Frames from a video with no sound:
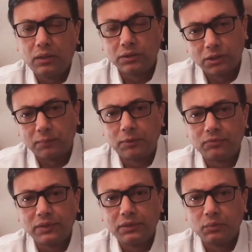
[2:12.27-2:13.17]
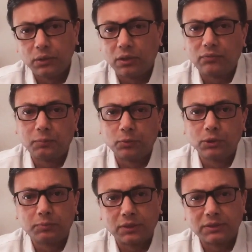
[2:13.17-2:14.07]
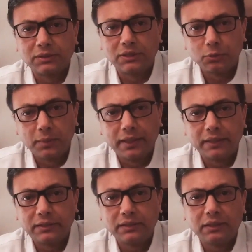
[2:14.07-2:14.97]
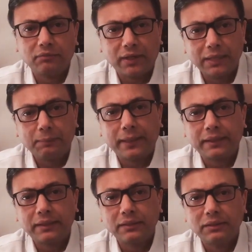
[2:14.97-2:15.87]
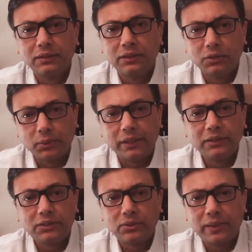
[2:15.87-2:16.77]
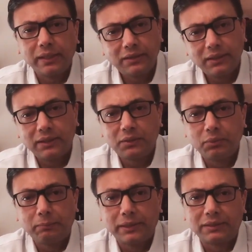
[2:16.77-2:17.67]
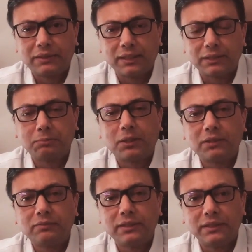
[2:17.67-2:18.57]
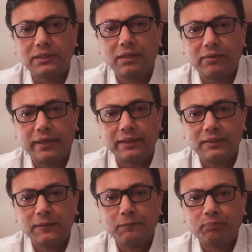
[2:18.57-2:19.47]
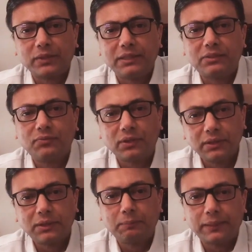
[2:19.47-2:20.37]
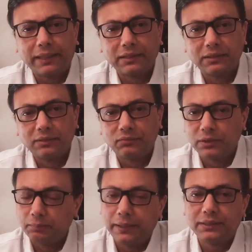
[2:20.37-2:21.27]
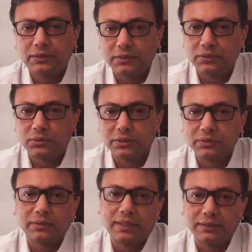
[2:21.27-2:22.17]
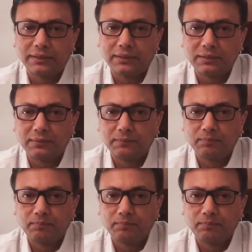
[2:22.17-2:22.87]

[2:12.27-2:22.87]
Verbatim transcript: On top of it, we offer post-process deduplication and file packing to ensure anything that we missed as part of the initial write is further packed for the best resource utilization.